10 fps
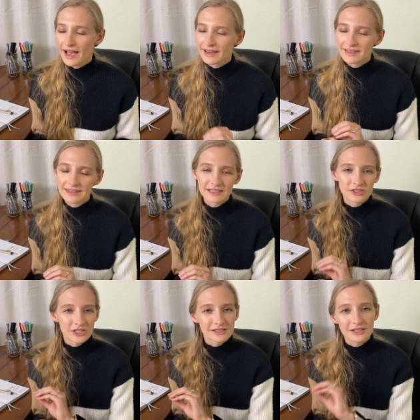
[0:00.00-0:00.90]
I can then
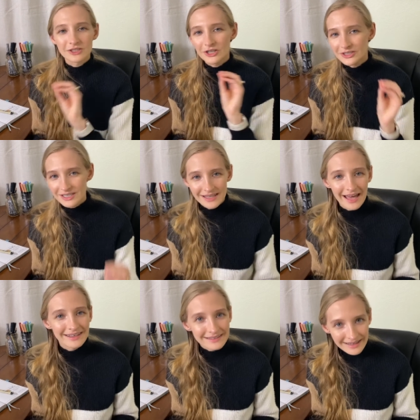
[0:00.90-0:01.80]
just turn to
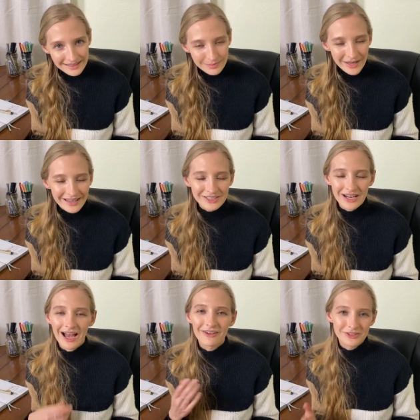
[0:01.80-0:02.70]
that next page
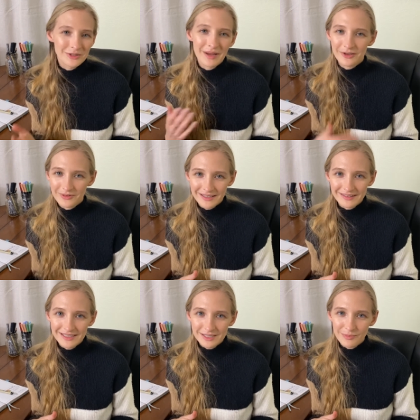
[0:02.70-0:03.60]
after my
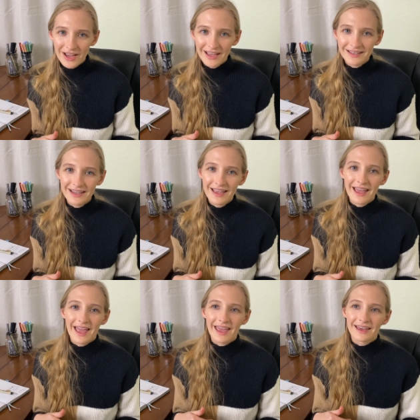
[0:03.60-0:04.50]
weekly spread
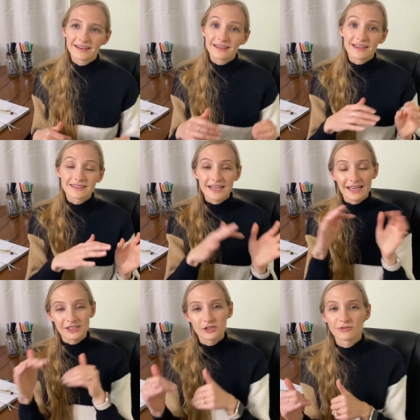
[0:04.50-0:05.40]
and
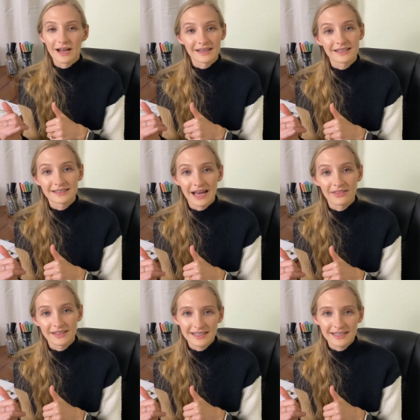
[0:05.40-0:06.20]
continue writing down the